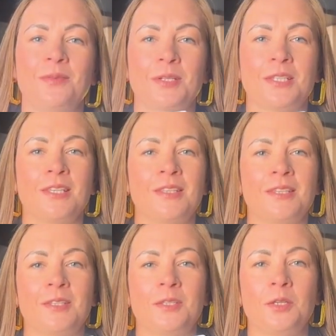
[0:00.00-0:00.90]
what's in
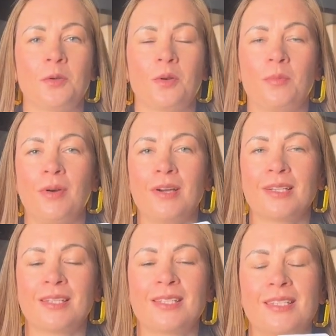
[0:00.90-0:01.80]
this Dior
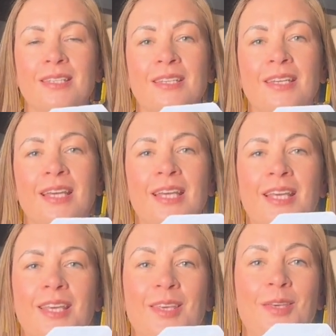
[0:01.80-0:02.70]
box.
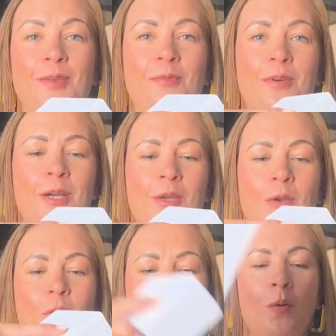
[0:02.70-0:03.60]
If I
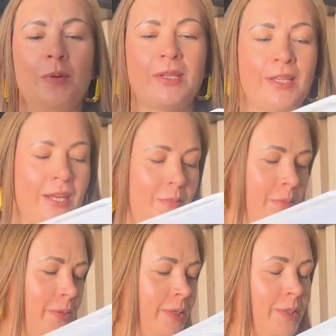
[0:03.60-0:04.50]
open it up,
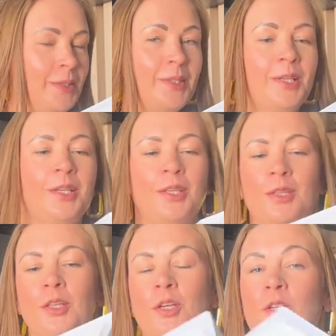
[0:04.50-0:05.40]

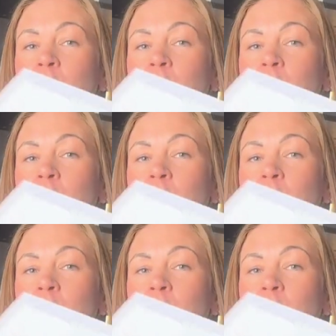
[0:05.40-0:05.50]
there are